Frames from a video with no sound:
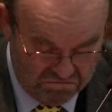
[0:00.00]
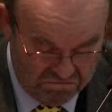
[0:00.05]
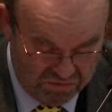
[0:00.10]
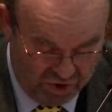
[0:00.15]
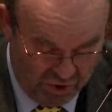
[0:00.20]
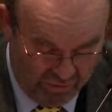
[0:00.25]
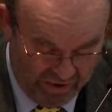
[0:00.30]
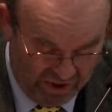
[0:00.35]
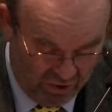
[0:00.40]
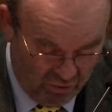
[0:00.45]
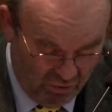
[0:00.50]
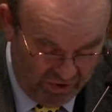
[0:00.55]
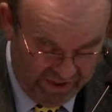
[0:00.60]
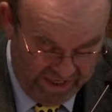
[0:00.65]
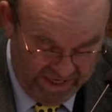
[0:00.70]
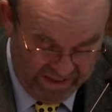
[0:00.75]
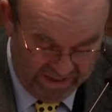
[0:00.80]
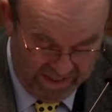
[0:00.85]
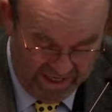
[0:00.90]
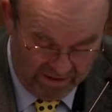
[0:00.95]
So a good
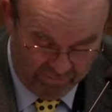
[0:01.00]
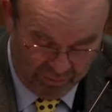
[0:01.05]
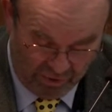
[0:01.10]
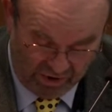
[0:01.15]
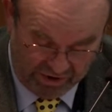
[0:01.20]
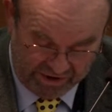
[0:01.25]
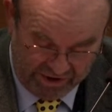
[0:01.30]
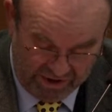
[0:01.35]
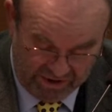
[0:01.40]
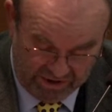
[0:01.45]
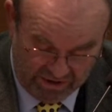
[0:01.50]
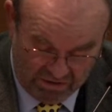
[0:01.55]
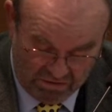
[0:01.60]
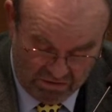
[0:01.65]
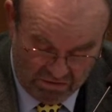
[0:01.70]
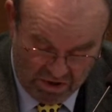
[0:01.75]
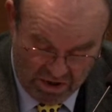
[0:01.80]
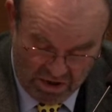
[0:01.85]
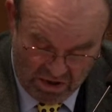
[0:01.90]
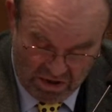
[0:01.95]
intake process
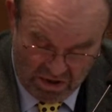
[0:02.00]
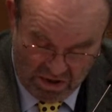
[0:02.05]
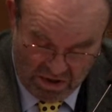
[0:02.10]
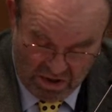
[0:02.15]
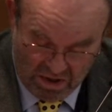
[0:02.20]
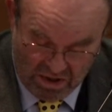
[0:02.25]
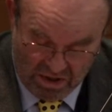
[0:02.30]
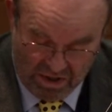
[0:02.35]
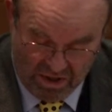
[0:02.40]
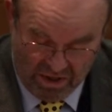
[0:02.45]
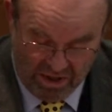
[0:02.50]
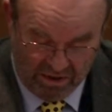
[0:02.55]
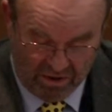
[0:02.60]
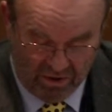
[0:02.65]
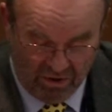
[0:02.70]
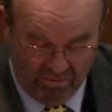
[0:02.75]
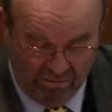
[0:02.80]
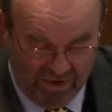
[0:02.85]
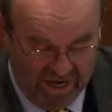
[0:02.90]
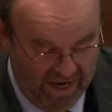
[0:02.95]

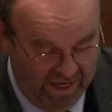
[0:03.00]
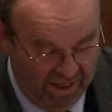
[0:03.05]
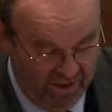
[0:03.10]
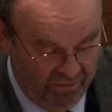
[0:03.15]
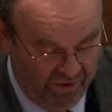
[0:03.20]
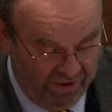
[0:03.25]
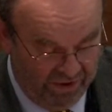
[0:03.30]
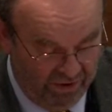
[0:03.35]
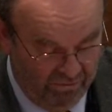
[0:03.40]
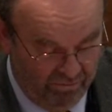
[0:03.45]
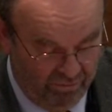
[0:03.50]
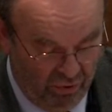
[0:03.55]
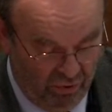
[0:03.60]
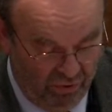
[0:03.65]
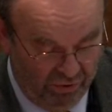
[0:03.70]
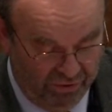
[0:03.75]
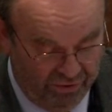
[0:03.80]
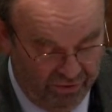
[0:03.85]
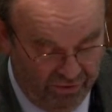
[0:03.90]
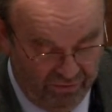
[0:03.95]
combined with
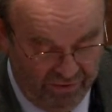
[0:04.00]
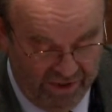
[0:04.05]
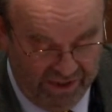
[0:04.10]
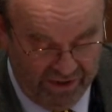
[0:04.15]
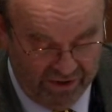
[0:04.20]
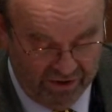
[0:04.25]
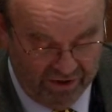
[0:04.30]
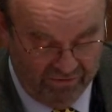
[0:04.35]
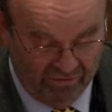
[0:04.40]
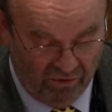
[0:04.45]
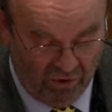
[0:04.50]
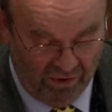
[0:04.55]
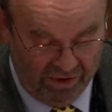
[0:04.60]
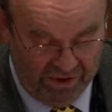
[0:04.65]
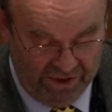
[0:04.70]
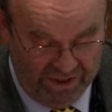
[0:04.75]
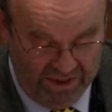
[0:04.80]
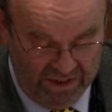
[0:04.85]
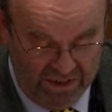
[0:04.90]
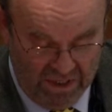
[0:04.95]
support to regions of
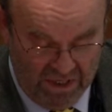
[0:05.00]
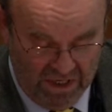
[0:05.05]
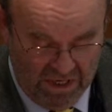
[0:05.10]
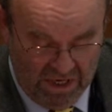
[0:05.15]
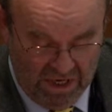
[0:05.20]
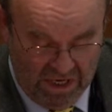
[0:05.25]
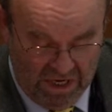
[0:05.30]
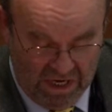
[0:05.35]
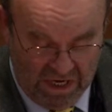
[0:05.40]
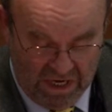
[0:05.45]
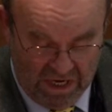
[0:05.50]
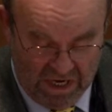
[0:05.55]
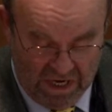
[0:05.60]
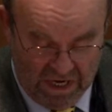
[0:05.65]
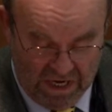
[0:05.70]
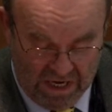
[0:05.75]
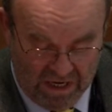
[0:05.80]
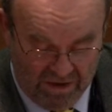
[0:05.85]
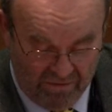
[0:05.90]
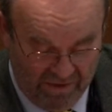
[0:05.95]
origin
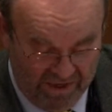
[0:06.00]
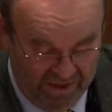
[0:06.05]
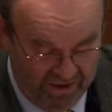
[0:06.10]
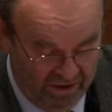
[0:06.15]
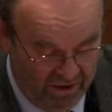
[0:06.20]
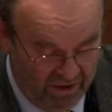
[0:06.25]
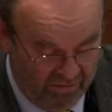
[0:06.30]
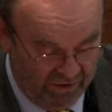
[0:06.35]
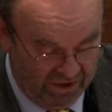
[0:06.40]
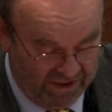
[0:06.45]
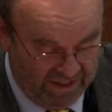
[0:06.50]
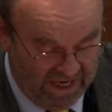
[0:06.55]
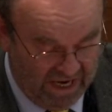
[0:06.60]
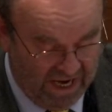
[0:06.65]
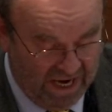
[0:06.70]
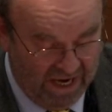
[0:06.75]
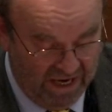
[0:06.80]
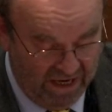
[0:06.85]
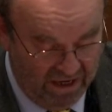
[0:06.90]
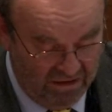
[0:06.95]
where the numbers are
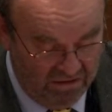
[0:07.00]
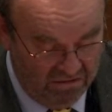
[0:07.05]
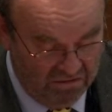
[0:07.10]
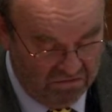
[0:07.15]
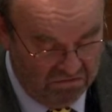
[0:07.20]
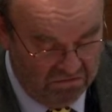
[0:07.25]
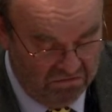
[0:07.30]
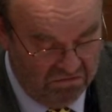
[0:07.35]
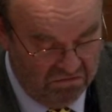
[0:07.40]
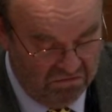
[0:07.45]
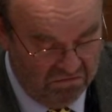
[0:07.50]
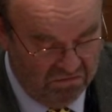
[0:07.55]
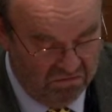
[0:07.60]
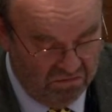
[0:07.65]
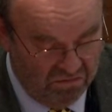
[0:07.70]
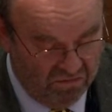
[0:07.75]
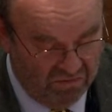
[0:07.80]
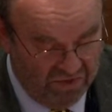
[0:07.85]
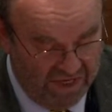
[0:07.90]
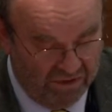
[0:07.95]
higher,
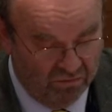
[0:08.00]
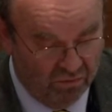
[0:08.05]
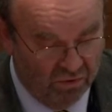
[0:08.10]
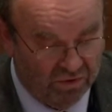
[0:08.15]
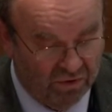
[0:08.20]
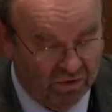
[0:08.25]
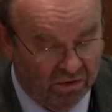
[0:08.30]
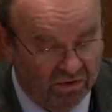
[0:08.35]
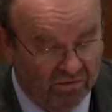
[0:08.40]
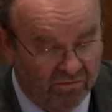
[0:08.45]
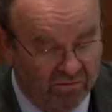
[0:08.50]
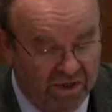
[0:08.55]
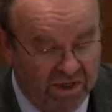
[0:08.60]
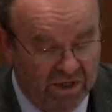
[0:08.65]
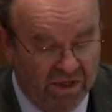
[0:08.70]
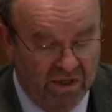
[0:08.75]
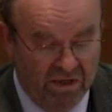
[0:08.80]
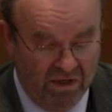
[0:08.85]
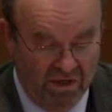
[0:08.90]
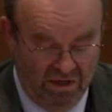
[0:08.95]
that would sort of
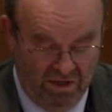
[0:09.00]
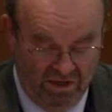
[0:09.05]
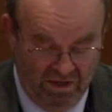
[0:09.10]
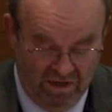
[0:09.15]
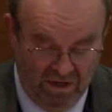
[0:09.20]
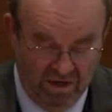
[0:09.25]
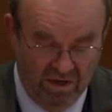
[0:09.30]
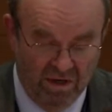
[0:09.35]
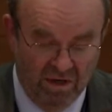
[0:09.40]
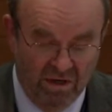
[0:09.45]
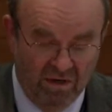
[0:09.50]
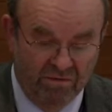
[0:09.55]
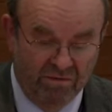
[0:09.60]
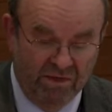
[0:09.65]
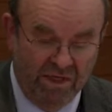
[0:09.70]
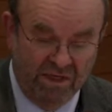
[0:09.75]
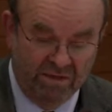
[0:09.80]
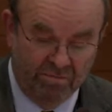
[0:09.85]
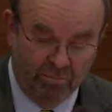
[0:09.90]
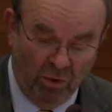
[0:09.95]
be,
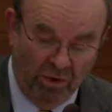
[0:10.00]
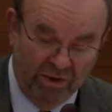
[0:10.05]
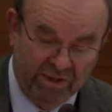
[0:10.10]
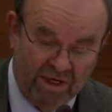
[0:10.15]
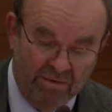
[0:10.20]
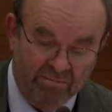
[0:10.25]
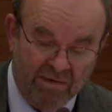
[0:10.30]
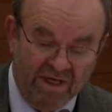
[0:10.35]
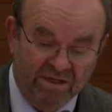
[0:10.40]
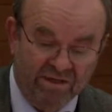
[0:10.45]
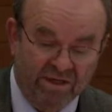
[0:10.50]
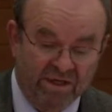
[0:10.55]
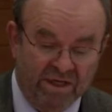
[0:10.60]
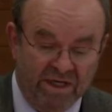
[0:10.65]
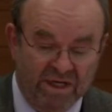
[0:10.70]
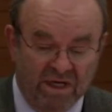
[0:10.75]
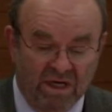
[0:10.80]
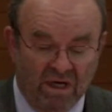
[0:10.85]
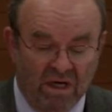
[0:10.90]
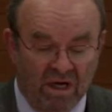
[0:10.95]
these points I mentioned
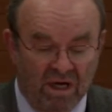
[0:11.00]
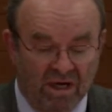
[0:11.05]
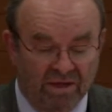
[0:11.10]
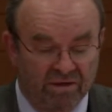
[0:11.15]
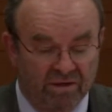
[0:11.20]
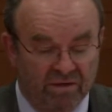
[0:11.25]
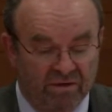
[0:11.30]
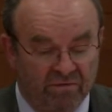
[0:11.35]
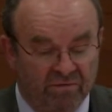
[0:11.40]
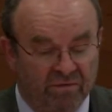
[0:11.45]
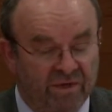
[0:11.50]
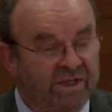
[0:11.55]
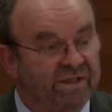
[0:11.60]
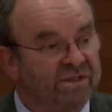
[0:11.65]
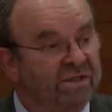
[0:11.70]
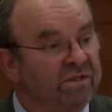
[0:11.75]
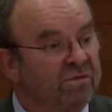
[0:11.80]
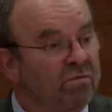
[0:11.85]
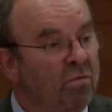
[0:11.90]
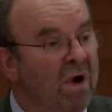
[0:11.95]
here are the
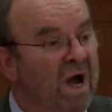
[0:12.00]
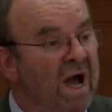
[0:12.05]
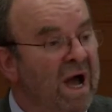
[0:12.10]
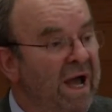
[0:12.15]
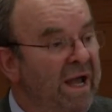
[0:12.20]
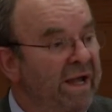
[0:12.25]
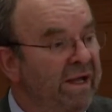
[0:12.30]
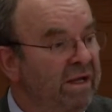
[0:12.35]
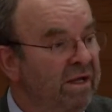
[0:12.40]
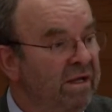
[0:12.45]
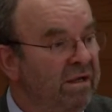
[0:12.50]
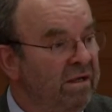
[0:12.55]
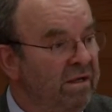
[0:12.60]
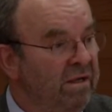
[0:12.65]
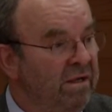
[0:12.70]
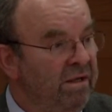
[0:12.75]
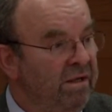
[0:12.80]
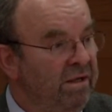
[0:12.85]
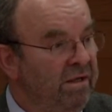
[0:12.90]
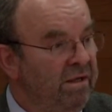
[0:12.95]
reasons why,
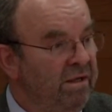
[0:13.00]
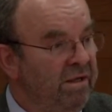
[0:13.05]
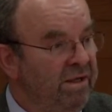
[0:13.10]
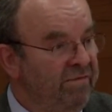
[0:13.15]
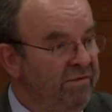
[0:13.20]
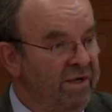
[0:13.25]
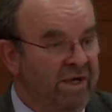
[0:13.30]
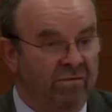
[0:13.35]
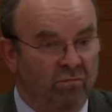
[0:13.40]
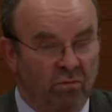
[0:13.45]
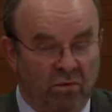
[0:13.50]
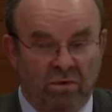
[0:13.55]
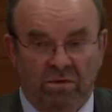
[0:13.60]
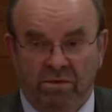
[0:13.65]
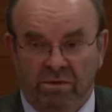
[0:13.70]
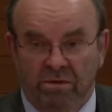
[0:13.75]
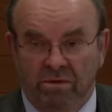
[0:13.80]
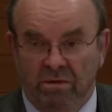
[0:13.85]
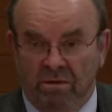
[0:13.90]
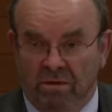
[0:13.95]
if I
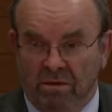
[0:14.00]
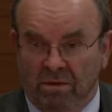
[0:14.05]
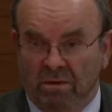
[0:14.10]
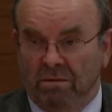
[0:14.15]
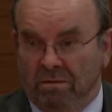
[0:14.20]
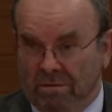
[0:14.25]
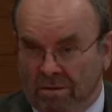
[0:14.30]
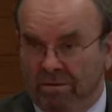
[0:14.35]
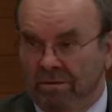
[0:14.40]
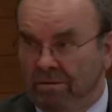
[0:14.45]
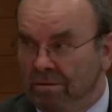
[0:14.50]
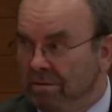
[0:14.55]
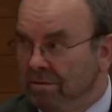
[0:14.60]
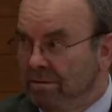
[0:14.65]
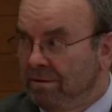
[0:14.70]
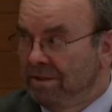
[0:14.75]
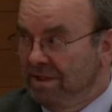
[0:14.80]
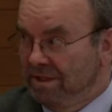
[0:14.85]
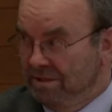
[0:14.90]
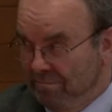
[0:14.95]
was
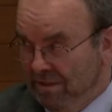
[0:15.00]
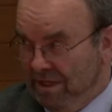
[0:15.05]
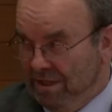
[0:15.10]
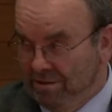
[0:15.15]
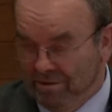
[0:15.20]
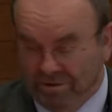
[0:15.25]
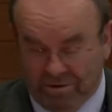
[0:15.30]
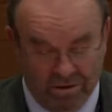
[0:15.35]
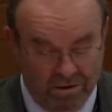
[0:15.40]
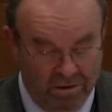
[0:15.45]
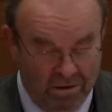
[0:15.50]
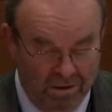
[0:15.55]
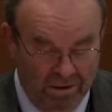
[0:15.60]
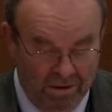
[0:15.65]
this minister,